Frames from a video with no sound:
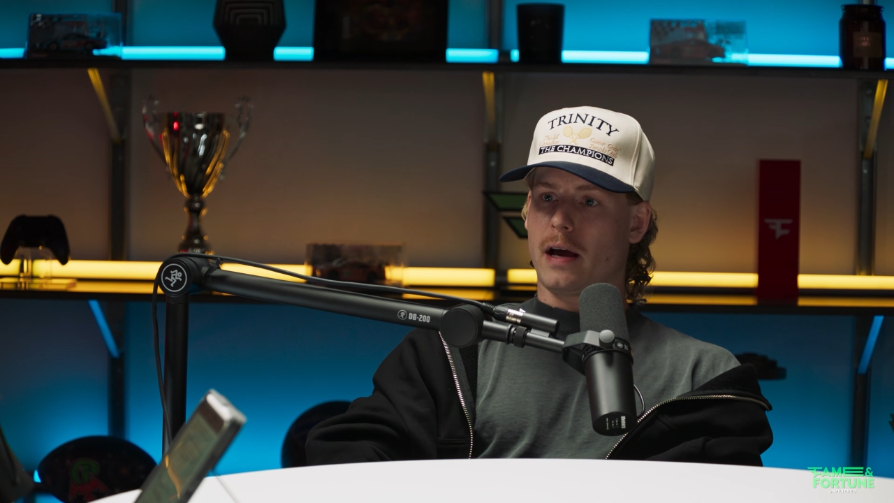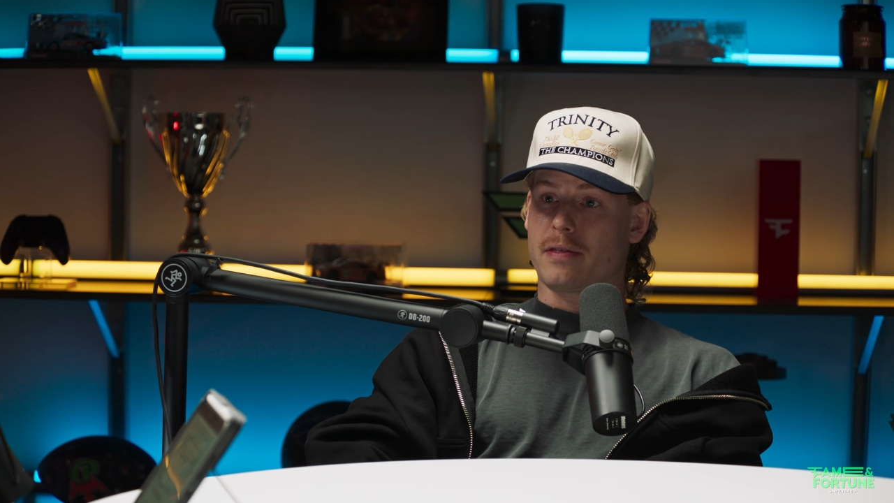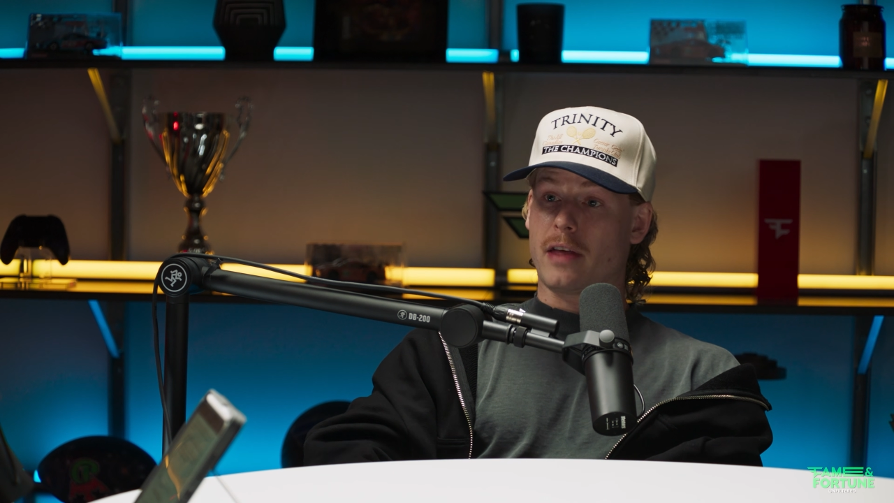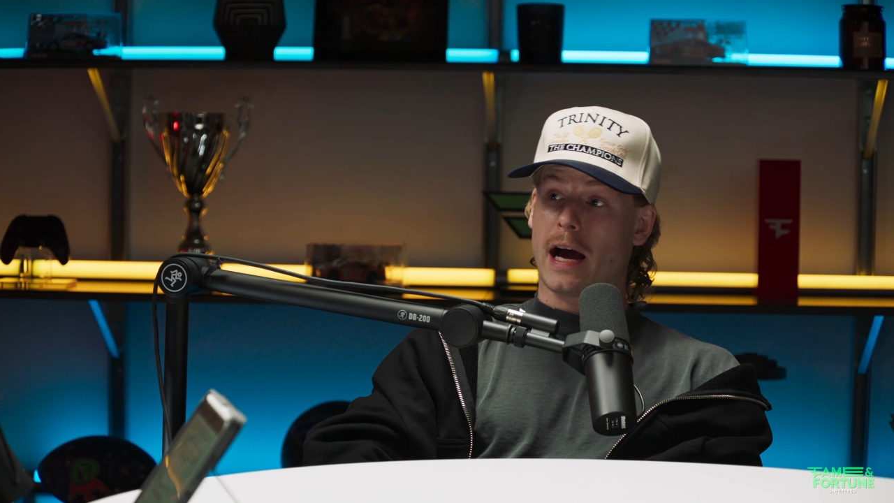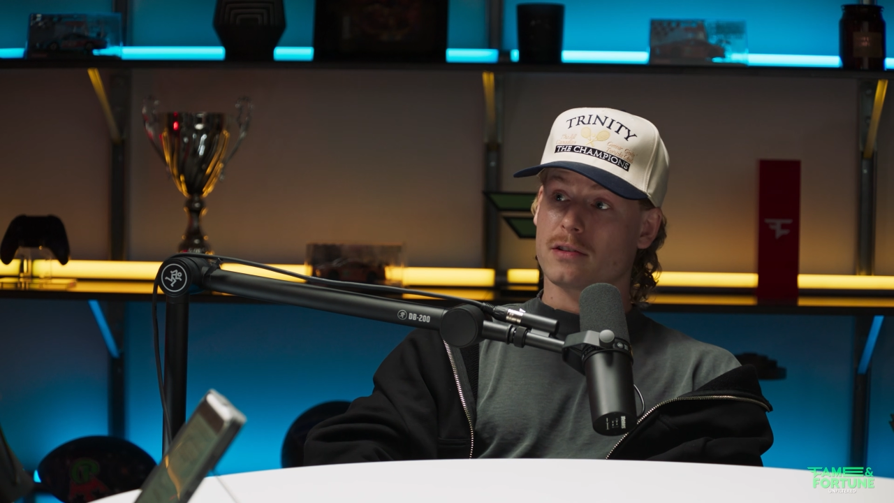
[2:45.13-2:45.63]

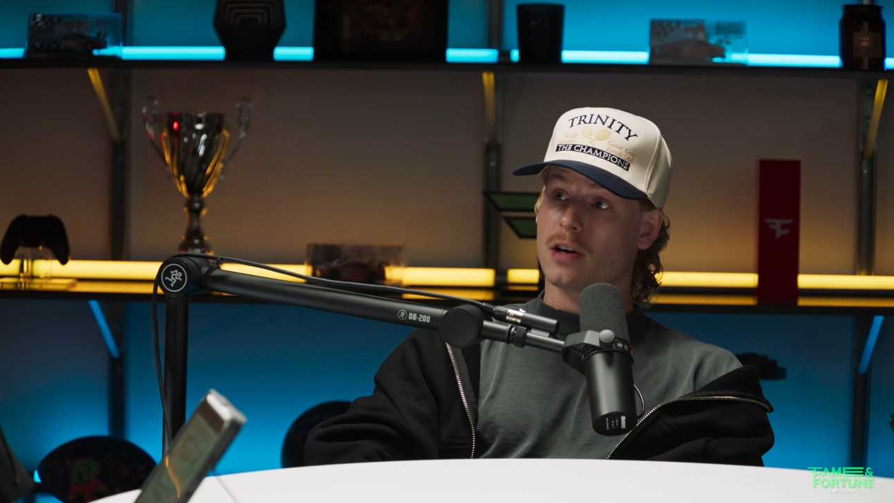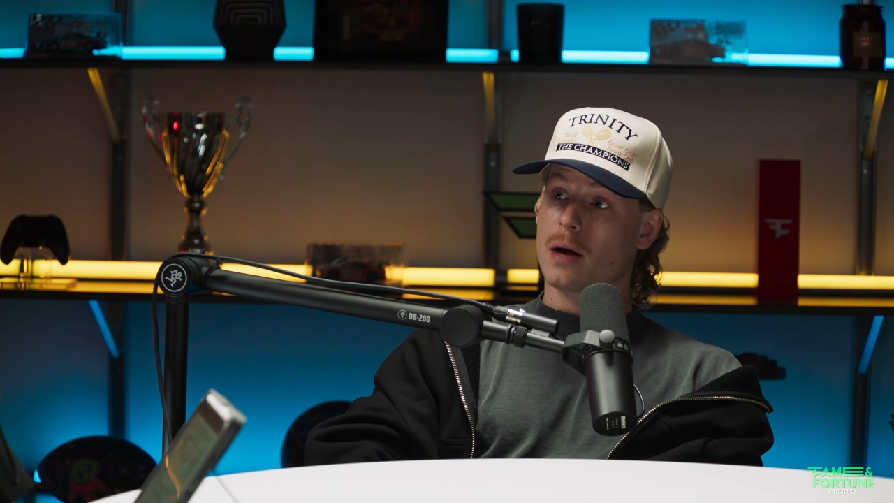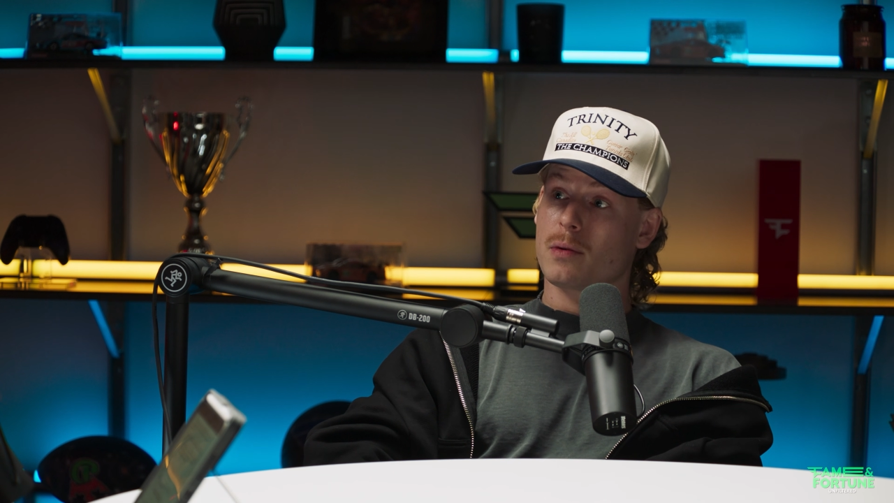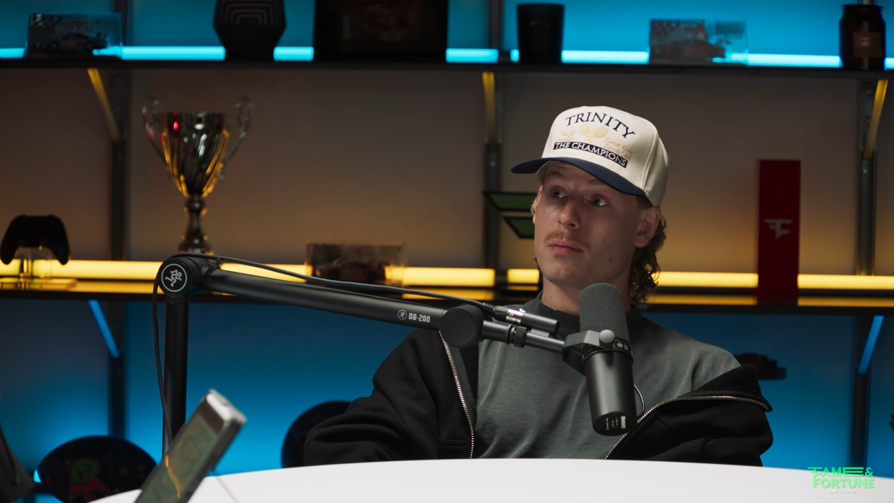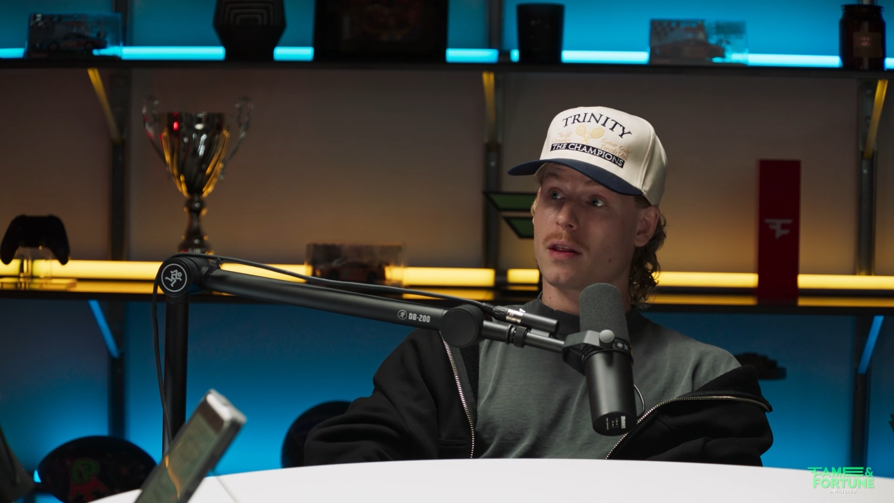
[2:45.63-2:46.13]
at that
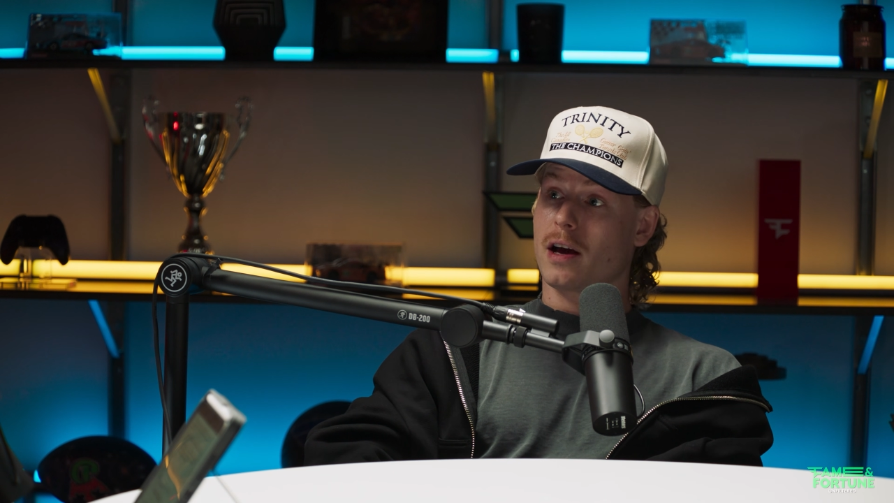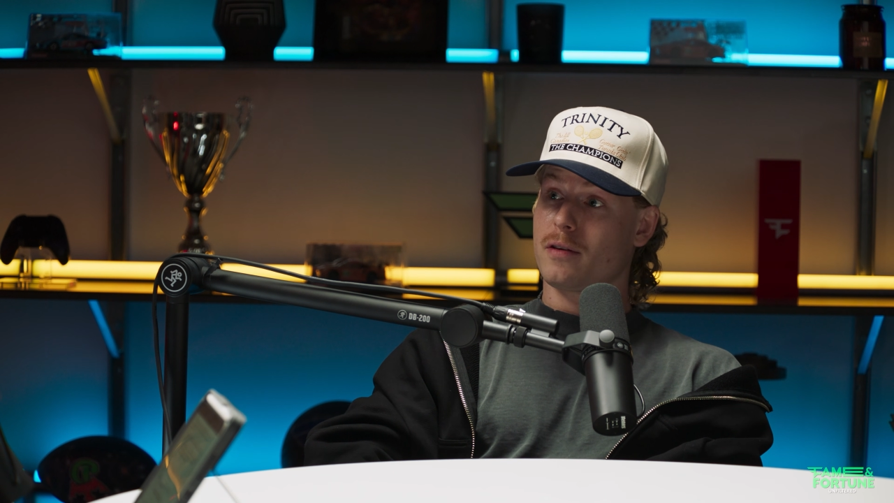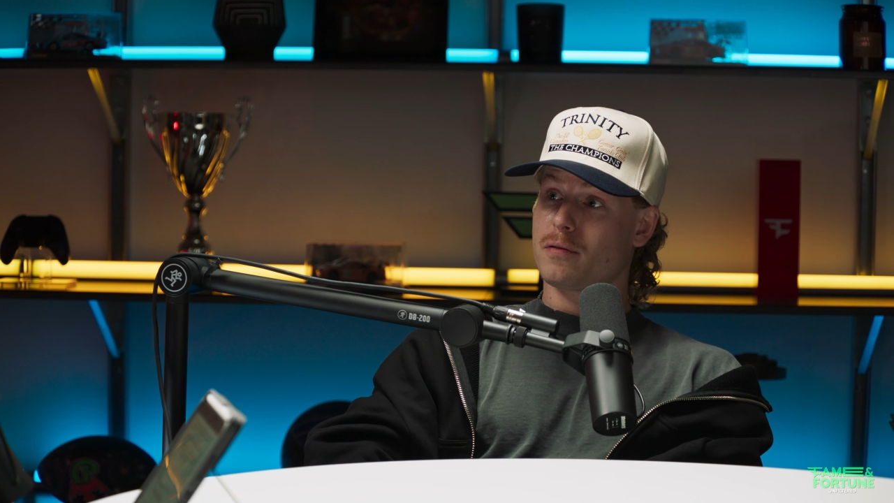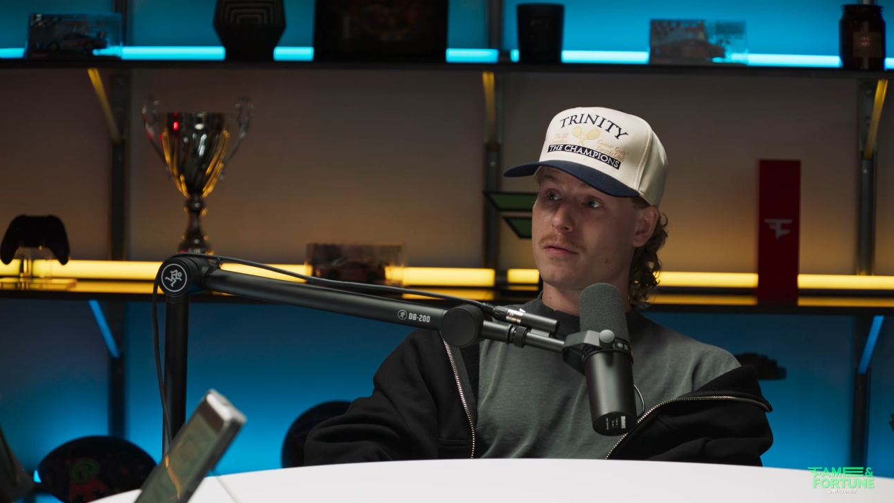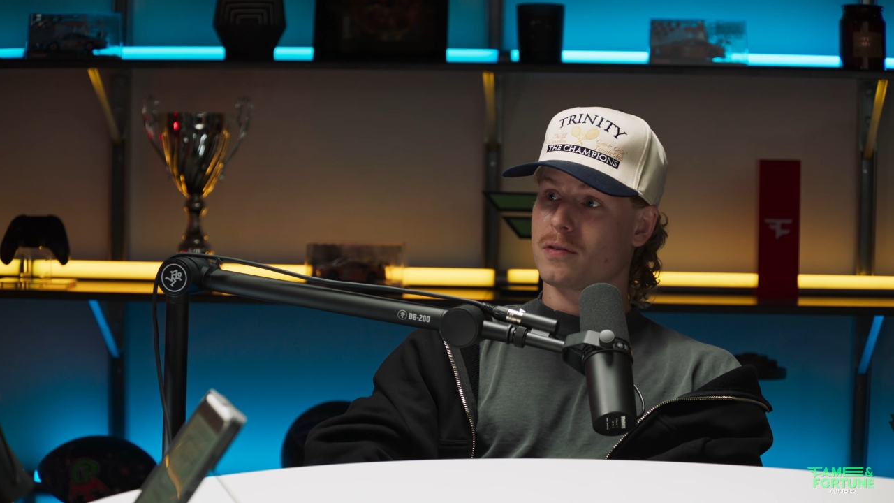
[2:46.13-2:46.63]
time in my
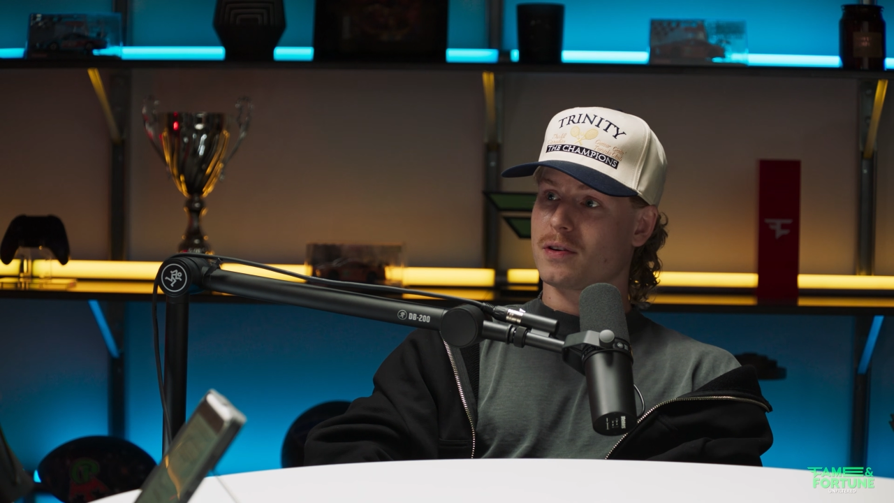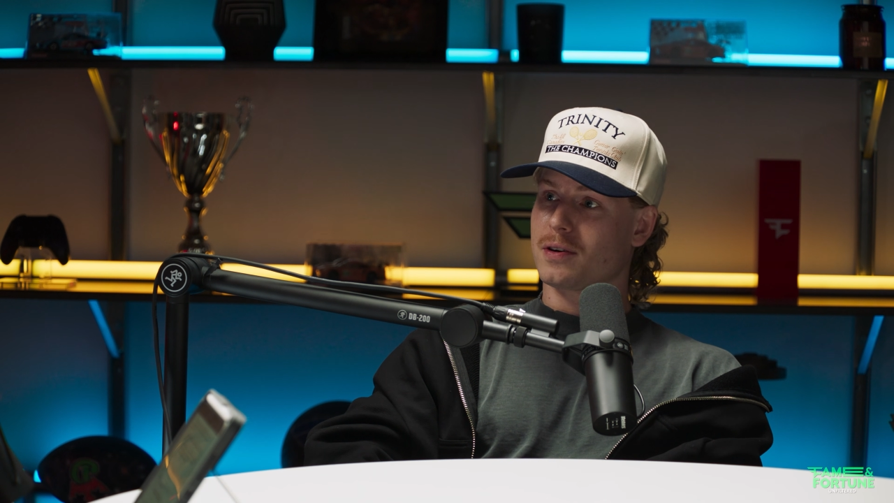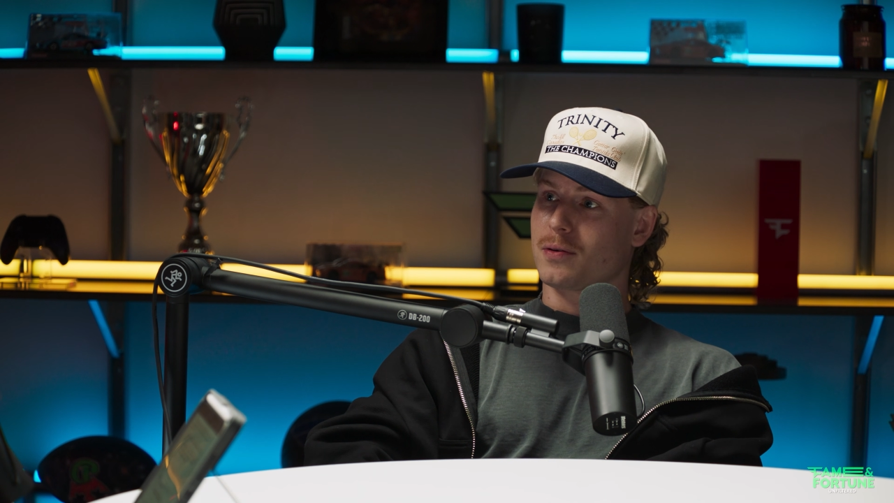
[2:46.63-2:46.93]
life